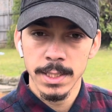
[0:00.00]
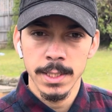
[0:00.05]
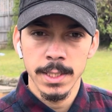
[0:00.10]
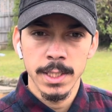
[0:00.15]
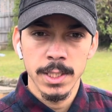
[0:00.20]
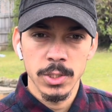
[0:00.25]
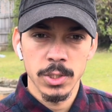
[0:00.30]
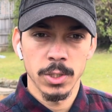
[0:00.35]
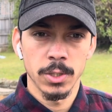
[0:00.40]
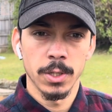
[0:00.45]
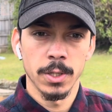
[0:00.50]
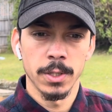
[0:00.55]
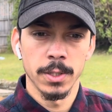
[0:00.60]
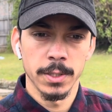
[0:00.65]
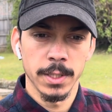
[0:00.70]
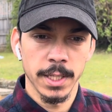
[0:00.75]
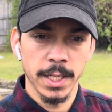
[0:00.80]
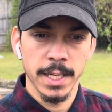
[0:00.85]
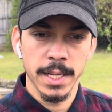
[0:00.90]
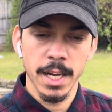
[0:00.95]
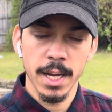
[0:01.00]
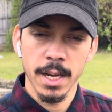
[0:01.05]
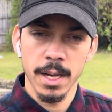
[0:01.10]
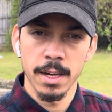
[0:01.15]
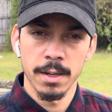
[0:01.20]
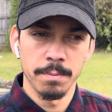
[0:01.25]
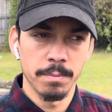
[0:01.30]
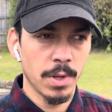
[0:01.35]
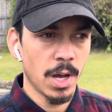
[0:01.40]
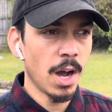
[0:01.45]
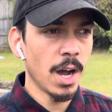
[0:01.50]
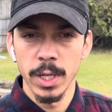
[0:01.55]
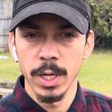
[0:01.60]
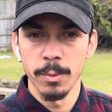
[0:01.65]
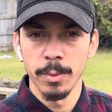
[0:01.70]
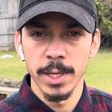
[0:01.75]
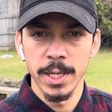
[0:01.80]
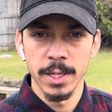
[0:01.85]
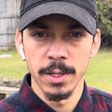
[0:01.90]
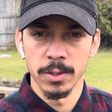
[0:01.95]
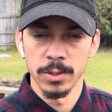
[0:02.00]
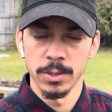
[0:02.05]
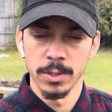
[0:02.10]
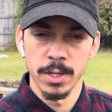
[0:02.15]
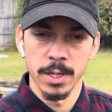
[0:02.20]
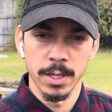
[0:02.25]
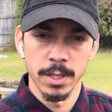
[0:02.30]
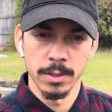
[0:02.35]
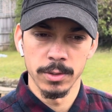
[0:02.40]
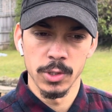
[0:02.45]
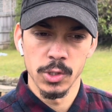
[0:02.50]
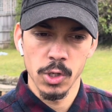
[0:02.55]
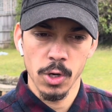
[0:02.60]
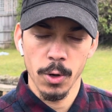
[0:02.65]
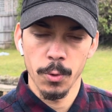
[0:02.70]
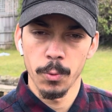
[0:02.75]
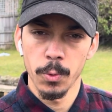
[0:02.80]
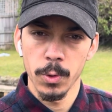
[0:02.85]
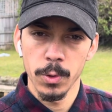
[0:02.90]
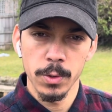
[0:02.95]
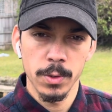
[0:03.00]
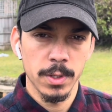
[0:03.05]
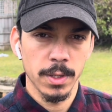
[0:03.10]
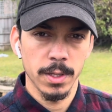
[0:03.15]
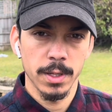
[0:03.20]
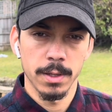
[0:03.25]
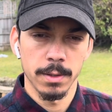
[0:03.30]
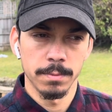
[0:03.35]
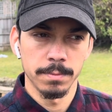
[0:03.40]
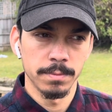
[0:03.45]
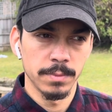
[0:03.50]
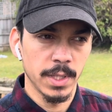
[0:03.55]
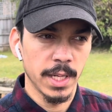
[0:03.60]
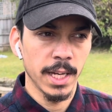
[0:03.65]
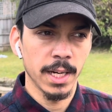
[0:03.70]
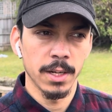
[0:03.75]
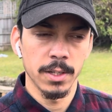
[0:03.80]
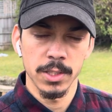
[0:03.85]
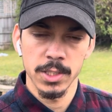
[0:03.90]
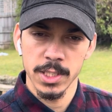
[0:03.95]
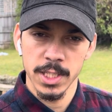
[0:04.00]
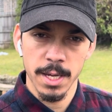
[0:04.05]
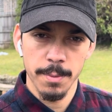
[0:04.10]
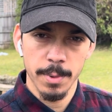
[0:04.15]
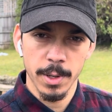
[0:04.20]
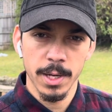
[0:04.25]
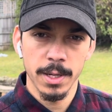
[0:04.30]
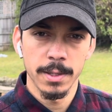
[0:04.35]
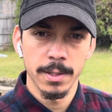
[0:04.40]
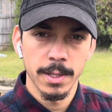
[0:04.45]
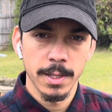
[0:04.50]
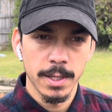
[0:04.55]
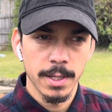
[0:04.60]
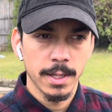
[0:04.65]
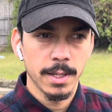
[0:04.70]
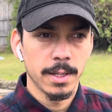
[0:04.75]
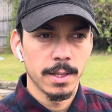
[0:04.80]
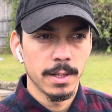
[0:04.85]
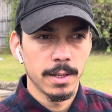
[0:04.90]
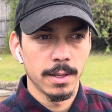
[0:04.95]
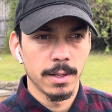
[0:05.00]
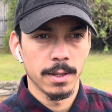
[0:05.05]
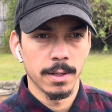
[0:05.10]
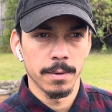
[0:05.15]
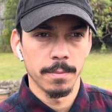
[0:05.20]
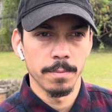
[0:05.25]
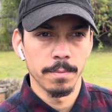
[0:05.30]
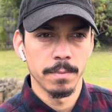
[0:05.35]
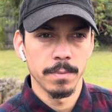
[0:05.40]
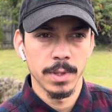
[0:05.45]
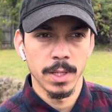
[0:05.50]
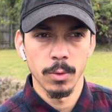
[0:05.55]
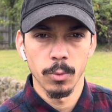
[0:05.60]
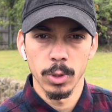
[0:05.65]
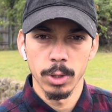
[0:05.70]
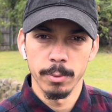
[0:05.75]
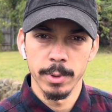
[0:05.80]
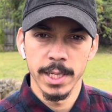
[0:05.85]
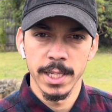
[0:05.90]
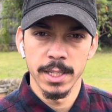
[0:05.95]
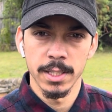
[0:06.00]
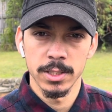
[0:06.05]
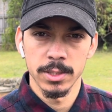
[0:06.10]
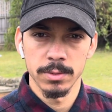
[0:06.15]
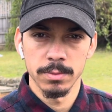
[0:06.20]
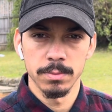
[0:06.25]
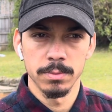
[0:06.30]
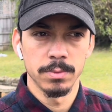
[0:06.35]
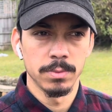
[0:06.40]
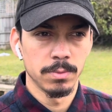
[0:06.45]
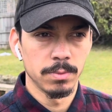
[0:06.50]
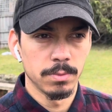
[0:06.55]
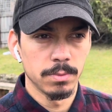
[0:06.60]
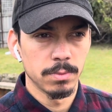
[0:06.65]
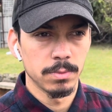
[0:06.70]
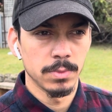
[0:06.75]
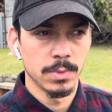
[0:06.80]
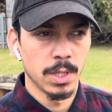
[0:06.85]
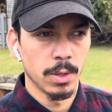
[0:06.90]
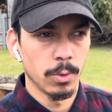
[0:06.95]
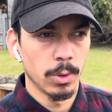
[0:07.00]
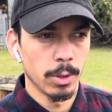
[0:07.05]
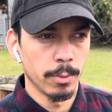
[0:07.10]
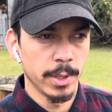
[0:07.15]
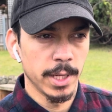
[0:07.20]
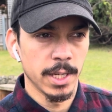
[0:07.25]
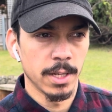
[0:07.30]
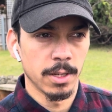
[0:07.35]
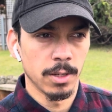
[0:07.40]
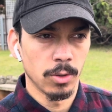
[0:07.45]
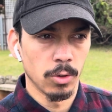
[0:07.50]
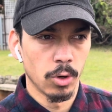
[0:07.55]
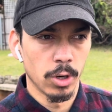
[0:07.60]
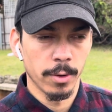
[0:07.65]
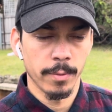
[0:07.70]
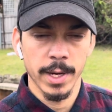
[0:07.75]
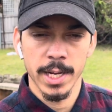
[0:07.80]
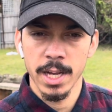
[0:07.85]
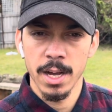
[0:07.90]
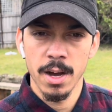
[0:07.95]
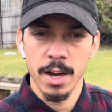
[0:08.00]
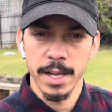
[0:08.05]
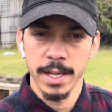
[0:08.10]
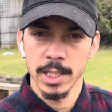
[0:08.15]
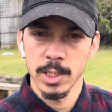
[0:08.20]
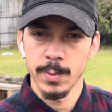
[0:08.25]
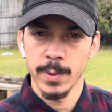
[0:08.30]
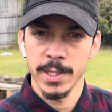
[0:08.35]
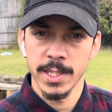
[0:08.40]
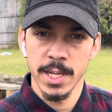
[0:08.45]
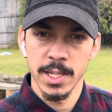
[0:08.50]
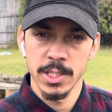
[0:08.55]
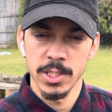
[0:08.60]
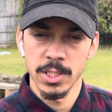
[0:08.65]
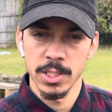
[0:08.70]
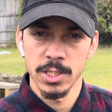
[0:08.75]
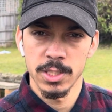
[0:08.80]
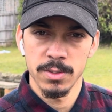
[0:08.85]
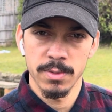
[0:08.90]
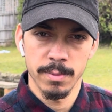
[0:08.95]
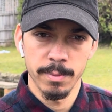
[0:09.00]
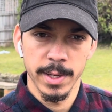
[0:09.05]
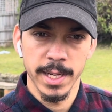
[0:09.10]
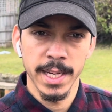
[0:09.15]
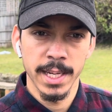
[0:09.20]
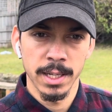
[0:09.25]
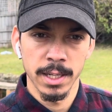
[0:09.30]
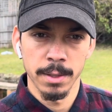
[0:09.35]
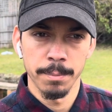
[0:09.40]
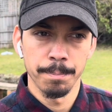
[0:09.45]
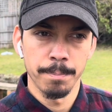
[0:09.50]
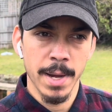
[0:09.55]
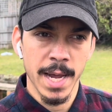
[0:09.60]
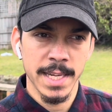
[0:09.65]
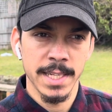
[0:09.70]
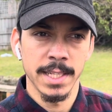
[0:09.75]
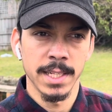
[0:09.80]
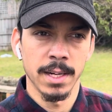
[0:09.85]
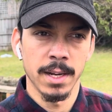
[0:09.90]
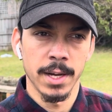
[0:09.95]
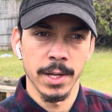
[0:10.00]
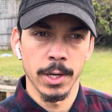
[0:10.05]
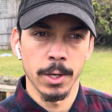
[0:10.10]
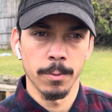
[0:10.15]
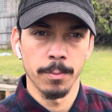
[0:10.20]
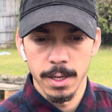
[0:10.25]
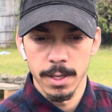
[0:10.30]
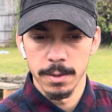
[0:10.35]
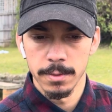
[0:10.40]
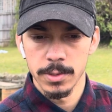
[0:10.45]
So the eye will be on Joe Root, England skipper. There will be a lot of high expectations from England batting lineup.